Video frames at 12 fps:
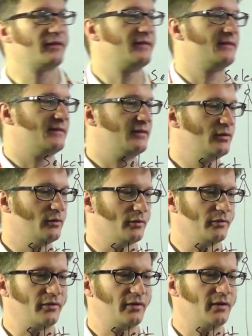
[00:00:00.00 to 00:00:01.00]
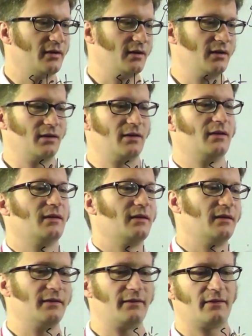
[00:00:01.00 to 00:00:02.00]
this is used
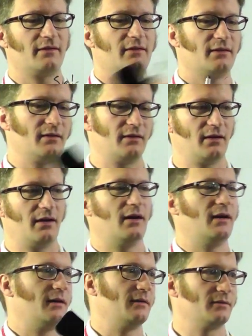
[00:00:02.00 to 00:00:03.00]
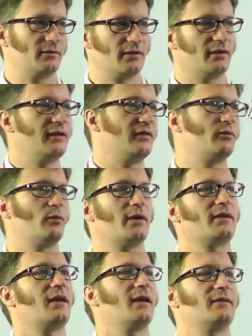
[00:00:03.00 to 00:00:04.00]
is, uh, or at least
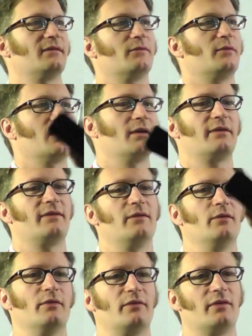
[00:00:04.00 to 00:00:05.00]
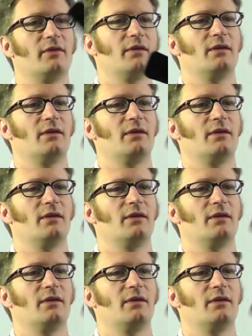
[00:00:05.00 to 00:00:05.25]
one case of where it's used